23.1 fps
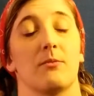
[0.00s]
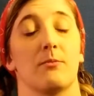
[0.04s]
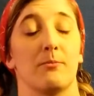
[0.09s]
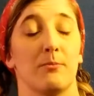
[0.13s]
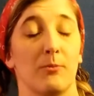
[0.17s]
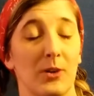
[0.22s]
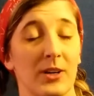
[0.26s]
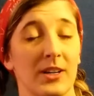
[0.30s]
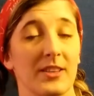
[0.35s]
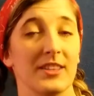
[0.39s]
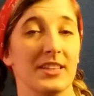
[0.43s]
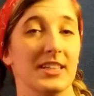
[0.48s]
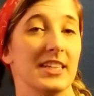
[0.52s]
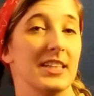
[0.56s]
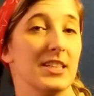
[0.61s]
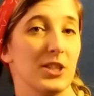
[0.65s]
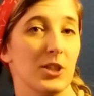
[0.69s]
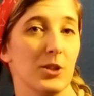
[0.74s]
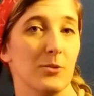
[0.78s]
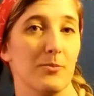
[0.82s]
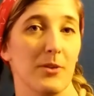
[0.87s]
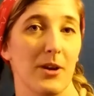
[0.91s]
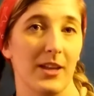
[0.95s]
One of the
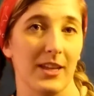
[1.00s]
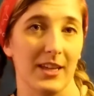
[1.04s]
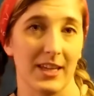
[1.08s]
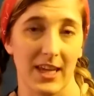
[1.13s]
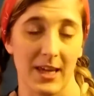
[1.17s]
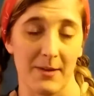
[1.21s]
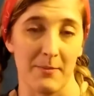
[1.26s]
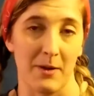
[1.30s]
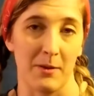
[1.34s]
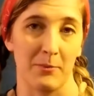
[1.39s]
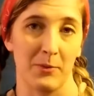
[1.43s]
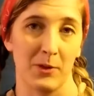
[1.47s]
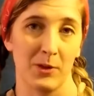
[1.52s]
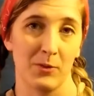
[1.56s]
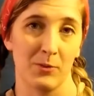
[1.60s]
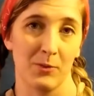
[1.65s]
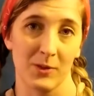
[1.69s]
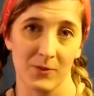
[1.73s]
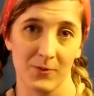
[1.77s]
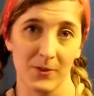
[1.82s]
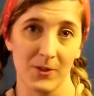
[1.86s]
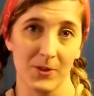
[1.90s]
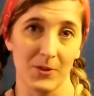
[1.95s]
needs you probably came up with
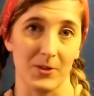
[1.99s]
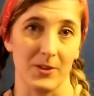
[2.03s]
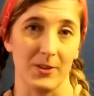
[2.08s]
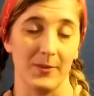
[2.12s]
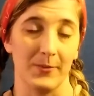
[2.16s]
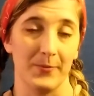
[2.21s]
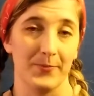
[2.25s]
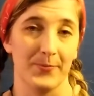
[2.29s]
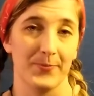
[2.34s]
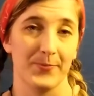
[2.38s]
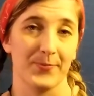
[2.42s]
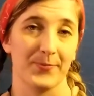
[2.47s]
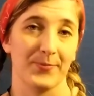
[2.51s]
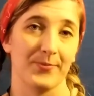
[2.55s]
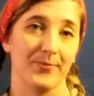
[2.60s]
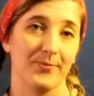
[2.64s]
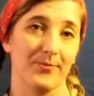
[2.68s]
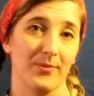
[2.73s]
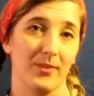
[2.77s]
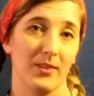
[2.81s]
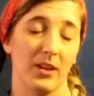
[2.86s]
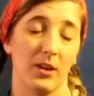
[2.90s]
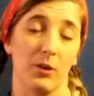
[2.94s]
was food.
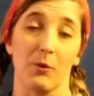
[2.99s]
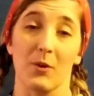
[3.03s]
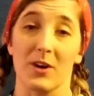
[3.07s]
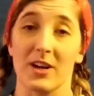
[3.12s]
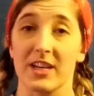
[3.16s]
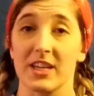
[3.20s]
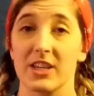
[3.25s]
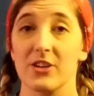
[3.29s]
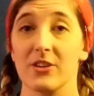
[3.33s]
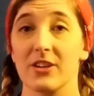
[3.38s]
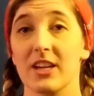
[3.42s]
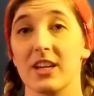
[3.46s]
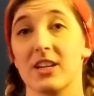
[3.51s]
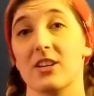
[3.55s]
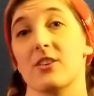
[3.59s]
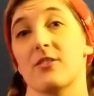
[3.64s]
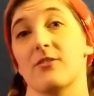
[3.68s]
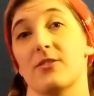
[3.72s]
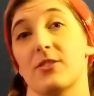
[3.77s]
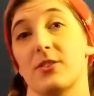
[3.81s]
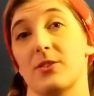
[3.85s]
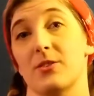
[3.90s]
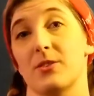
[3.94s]
Where do you get your
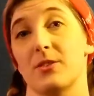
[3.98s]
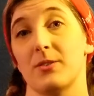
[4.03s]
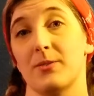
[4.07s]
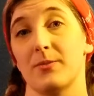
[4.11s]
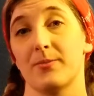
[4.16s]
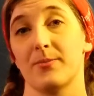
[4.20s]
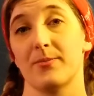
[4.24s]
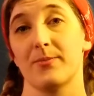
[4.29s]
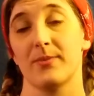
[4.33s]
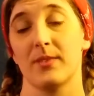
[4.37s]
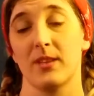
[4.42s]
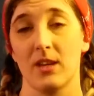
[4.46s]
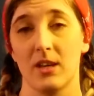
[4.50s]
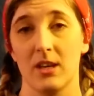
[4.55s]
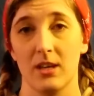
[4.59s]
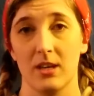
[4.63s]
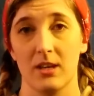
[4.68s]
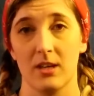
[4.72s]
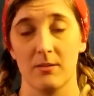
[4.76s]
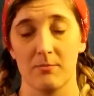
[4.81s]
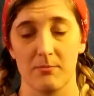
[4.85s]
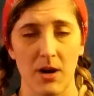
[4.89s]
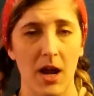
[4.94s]
food?
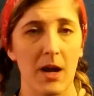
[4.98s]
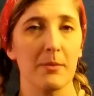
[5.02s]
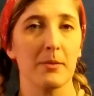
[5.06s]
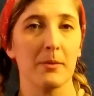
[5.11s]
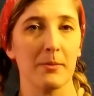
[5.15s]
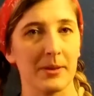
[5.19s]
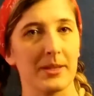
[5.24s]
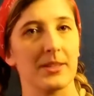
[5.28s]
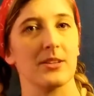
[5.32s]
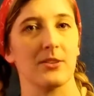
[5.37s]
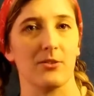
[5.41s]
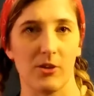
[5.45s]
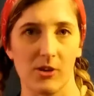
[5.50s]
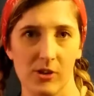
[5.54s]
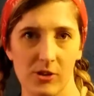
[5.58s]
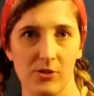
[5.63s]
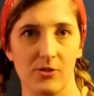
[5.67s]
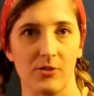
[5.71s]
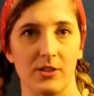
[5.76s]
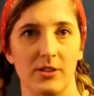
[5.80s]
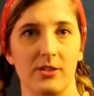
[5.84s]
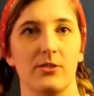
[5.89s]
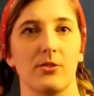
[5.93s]
Probably the
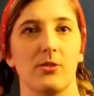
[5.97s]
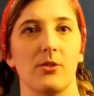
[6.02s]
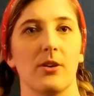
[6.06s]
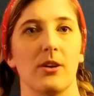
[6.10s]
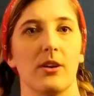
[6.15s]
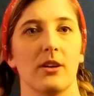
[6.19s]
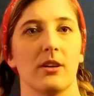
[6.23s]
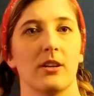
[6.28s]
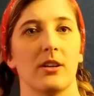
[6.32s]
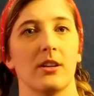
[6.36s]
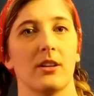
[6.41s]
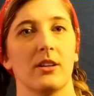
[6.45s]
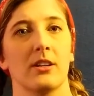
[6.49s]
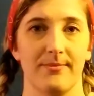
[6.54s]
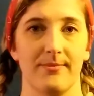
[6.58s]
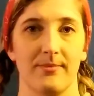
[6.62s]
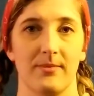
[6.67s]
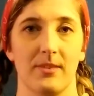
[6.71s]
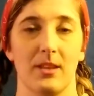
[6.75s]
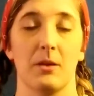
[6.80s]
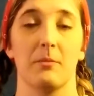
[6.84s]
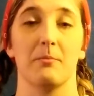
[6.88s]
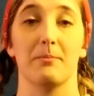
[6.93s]
grocery store.
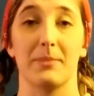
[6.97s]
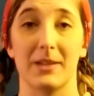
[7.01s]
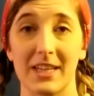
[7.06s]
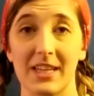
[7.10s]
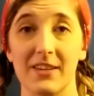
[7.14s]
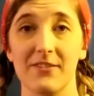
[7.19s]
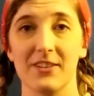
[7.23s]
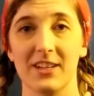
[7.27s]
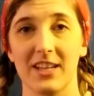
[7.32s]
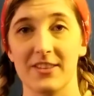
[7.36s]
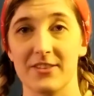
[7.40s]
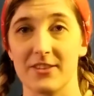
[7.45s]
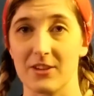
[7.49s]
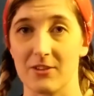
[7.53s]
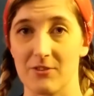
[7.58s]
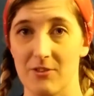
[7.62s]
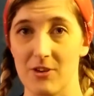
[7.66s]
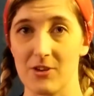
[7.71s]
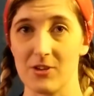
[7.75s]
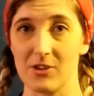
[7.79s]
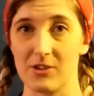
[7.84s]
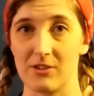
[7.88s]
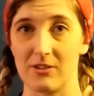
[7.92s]
But even at the
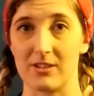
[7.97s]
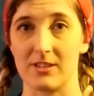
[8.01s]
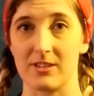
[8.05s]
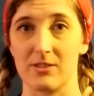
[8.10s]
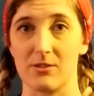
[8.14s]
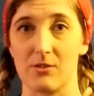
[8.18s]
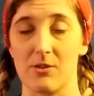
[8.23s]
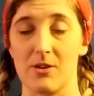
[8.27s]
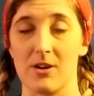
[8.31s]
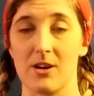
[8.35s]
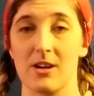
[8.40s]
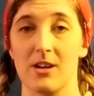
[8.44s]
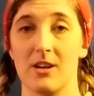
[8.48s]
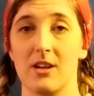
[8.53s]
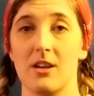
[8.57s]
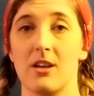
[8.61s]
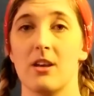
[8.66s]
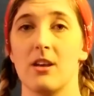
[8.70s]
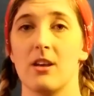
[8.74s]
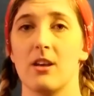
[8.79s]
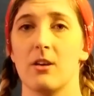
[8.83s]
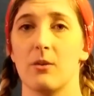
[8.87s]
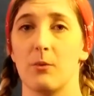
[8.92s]
grocery store,
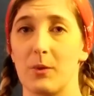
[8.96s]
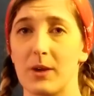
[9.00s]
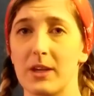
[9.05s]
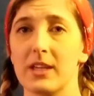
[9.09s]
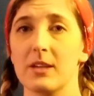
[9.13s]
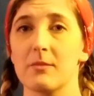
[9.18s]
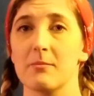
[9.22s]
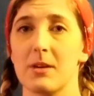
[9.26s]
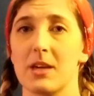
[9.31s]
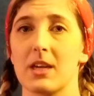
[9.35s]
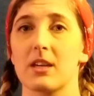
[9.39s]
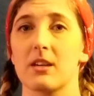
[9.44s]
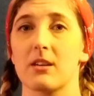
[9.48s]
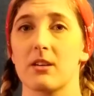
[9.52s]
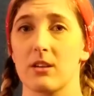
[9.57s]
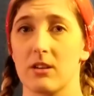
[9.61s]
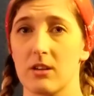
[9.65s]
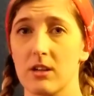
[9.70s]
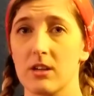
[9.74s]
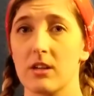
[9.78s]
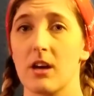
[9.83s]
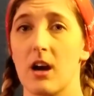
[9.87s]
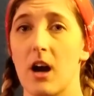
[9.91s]
we can make
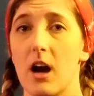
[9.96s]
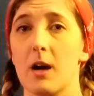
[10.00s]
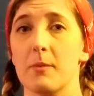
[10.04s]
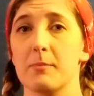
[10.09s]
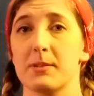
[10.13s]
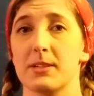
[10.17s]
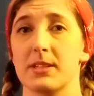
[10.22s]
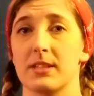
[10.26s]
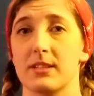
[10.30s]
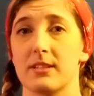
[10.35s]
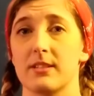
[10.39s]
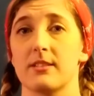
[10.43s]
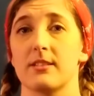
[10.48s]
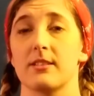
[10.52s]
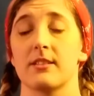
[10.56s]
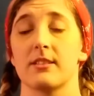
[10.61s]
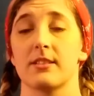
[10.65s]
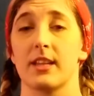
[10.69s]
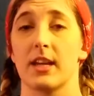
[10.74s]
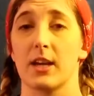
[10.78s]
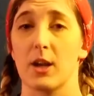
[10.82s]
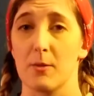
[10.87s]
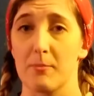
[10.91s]
good options
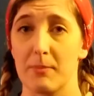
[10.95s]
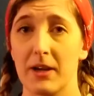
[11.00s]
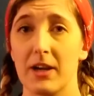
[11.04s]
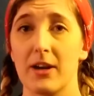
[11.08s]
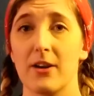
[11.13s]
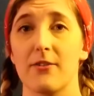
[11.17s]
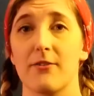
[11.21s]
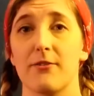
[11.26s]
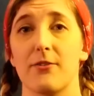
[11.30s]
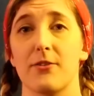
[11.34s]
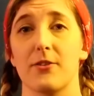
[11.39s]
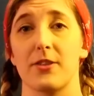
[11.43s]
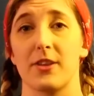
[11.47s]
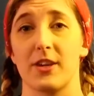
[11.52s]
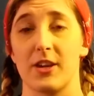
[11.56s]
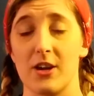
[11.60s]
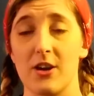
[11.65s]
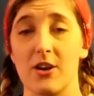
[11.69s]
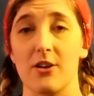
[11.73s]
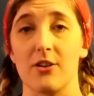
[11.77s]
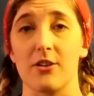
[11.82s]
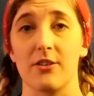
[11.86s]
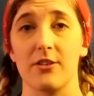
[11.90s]
that are better for the
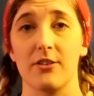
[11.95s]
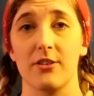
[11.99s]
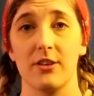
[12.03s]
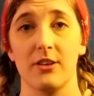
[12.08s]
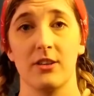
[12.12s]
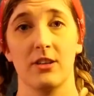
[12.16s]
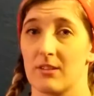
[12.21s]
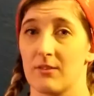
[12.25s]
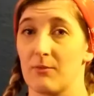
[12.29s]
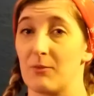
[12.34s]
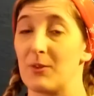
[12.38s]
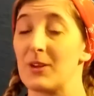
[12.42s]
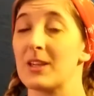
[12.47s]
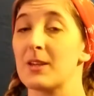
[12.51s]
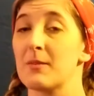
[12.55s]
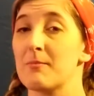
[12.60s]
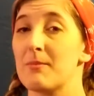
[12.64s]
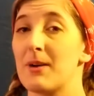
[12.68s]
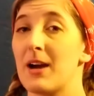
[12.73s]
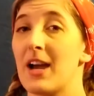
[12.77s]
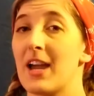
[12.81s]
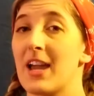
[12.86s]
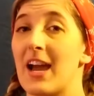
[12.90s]
earth. We
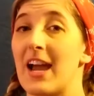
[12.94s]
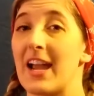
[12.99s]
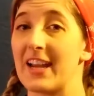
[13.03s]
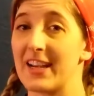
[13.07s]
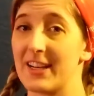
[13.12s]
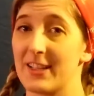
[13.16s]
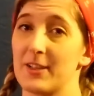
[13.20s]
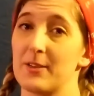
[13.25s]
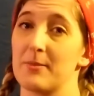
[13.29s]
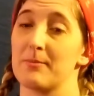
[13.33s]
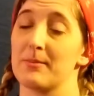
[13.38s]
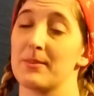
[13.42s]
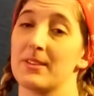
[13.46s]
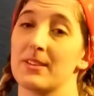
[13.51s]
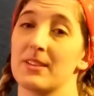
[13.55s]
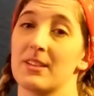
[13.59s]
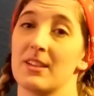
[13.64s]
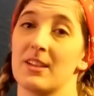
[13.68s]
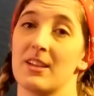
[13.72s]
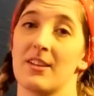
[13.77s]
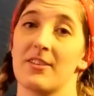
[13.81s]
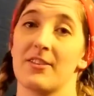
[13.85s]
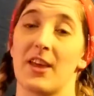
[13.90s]
can buy items
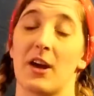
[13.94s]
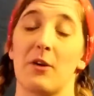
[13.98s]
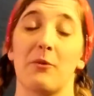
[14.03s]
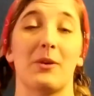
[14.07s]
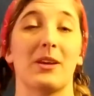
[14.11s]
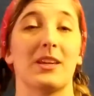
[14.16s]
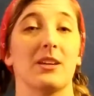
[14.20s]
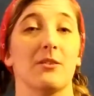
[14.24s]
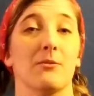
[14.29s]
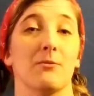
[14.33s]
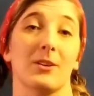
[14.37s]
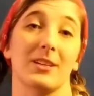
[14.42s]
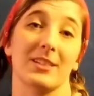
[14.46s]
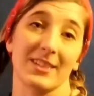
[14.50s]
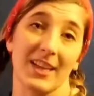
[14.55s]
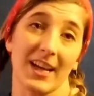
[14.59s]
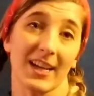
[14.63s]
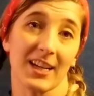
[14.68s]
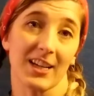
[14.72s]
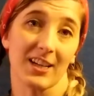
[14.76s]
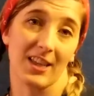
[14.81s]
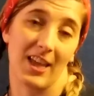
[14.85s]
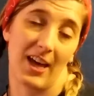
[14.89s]
that we can
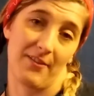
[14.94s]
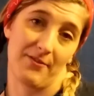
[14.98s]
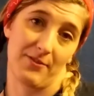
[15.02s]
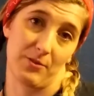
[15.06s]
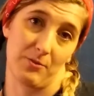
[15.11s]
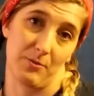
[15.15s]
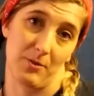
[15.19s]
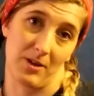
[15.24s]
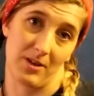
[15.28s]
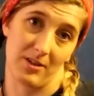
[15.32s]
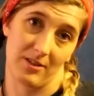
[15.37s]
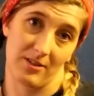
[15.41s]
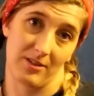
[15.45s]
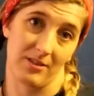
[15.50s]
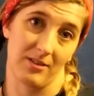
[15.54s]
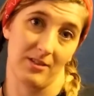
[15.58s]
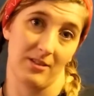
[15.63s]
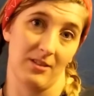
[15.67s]
recycle afterwards,